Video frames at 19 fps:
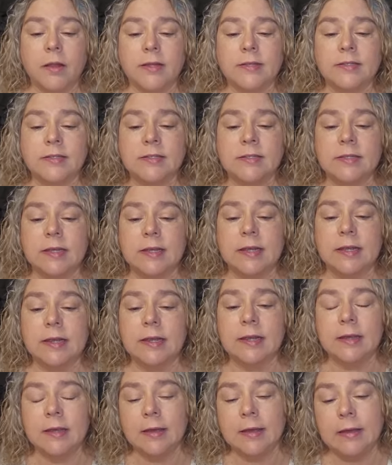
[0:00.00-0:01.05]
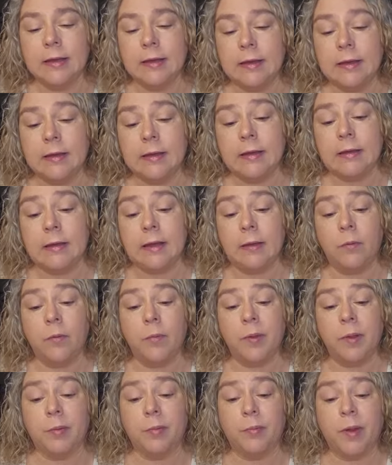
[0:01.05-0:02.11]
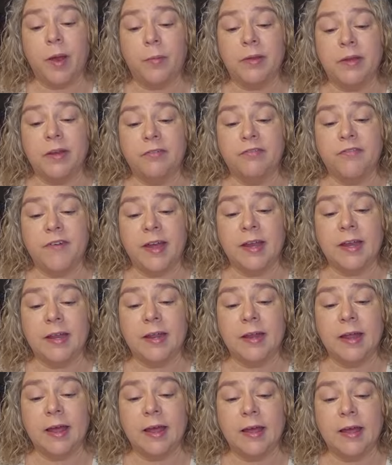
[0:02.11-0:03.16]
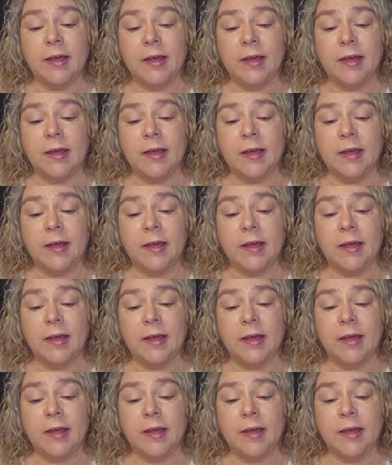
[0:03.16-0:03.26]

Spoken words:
let's see, I won't be able probably to find it.